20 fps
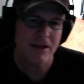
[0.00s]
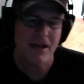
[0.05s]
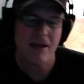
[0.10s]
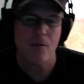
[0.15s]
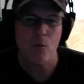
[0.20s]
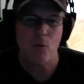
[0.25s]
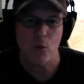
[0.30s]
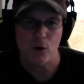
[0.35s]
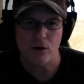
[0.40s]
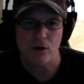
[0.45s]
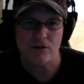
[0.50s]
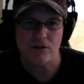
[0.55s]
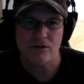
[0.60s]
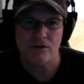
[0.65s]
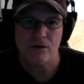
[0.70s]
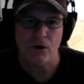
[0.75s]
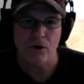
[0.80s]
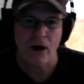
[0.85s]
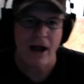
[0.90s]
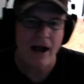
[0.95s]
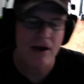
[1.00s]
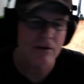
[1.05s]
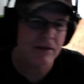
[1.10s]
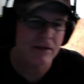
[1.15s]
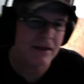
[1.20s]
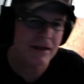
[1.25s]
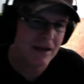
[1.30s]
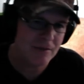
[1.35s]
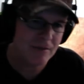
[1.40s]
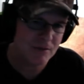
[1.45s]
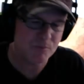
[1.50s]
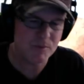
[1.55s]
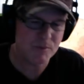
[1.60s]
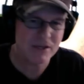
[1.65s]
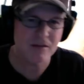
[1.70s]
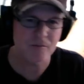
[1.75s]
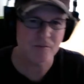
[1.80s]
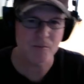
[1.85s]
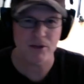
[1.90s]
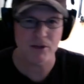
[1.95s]
how the game works or how the game
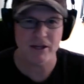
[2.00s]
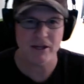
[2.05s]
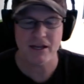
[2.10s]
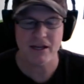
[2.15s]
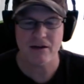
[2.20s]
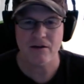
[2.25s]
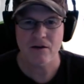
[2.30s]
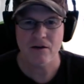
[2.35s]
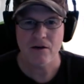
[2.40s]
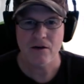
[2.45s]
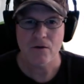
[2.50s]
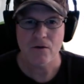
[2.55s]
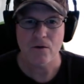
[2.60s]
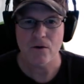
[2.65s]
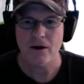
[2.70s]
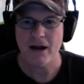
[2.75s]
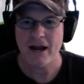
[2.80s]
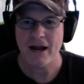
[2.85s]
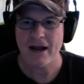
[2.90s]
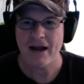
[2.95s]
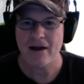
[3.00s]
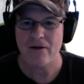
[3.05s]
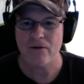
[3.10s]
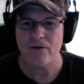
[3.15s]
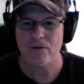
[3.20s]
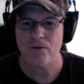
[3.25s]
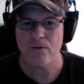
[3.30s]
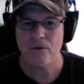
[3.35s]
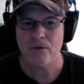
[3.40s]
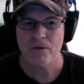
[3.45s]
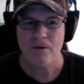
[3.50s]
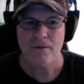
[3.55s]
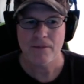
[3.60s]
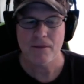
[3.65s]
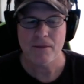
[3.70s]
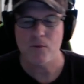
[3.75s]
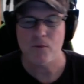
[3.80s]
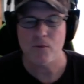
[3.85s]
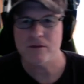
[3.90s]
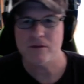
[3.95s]
is being played or how
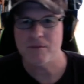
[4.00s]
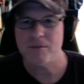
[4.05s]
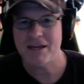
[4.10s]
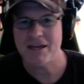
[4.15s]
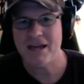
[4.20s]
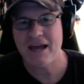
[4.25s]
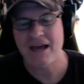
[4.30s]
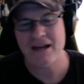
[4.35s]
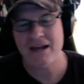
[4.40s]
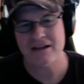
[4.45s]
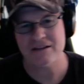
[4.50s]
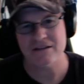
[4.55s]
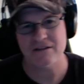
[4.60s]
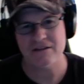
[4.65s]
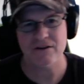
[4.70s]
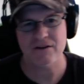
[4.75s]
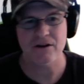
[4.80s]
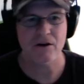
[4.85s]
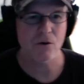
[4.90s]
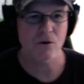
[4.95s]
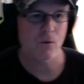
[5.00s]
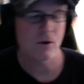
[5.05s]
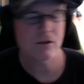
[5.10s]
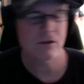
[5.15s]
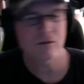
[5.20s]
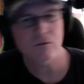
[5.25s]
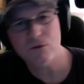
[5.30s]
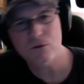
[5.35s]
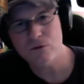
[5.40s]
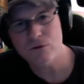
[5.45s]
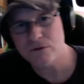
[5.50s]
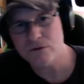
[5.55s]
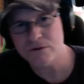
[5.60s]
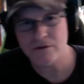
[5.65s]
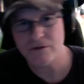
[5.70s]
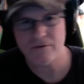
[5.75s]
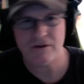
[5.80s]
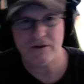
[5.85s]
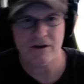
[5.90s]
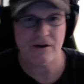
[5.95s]
what the mechanics of it are, what the
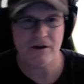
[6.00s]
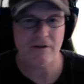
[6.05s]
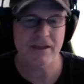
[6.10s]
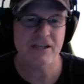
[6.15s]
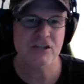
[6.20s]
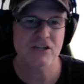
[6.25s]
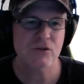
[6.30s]
rules of it are.